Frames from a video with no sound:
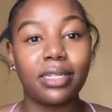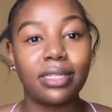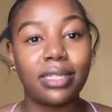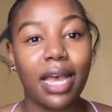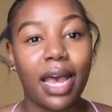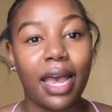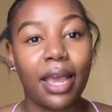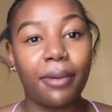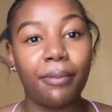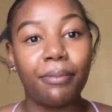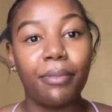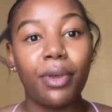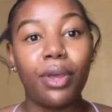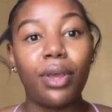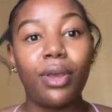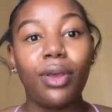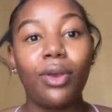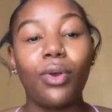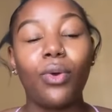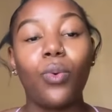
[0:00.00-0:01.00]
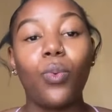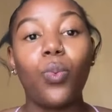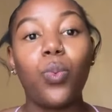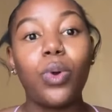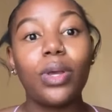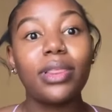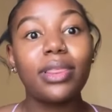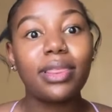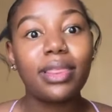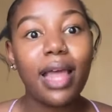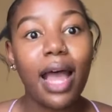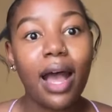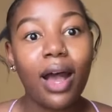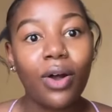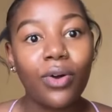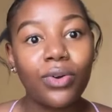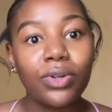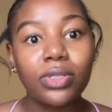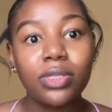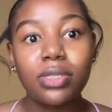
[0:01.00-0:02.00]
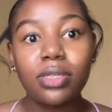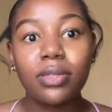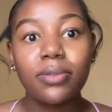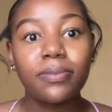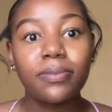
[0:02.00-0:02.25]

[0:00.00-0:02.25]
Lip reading: time without